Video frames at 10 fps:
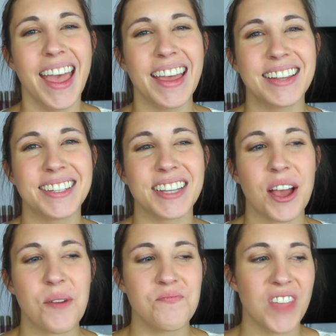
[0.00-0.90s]
And
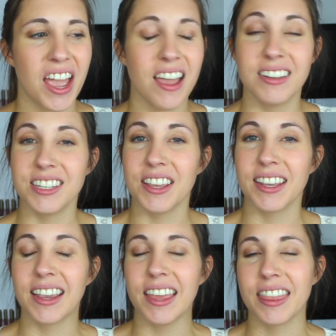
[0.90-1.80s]
um, until I
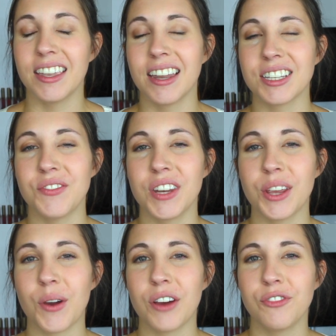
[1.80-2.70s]
can get the next
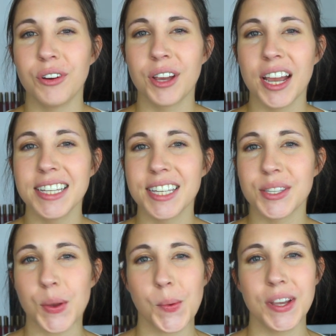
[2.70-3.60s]
video out for you guys,
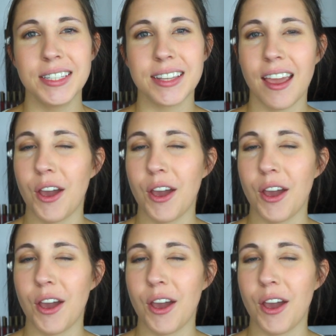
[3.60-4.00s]
as always,